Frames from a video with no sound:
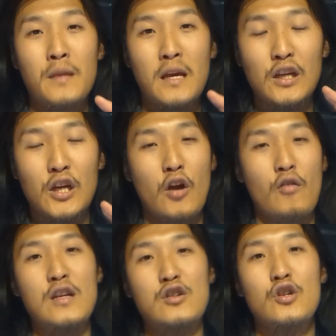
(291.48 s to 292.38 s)

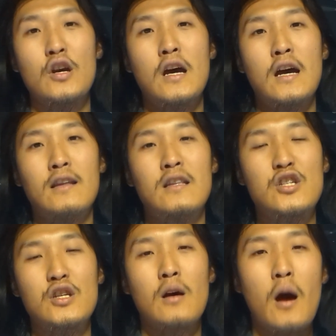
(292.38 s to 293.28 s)
encourage
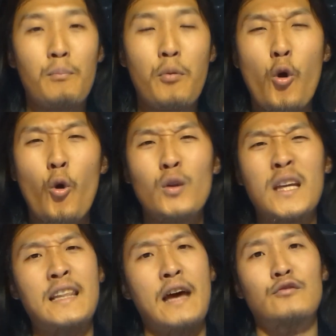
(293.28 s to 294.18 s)
this
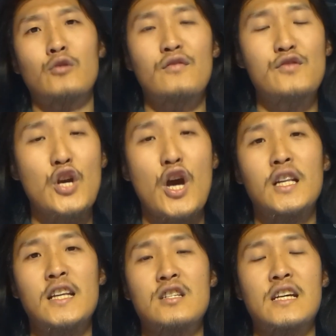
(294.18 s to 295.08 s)
appalling level of
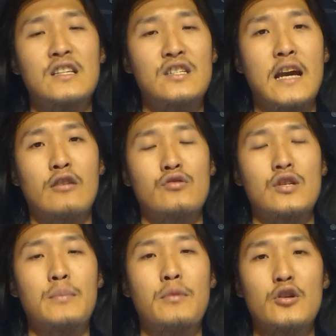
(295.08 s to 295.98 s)
journalistic
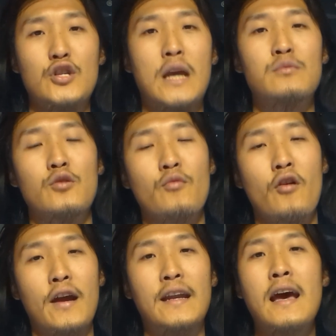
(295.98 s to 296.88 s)
integrity by James
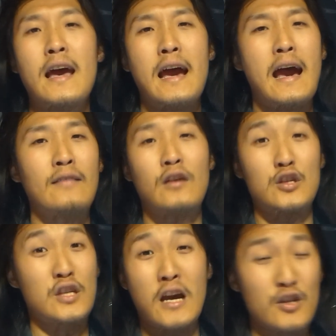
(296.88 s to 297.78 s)
O'Brien, and I
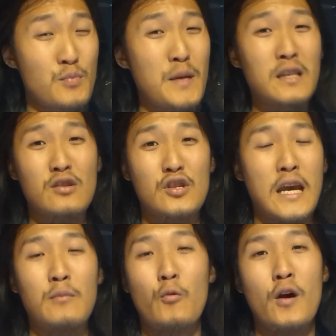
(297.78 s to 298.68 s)
speak the
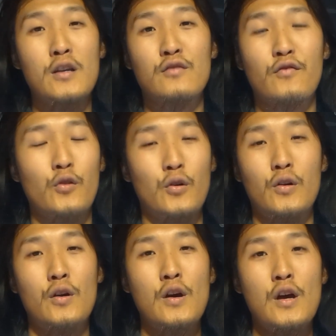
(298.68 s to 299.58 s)
same words for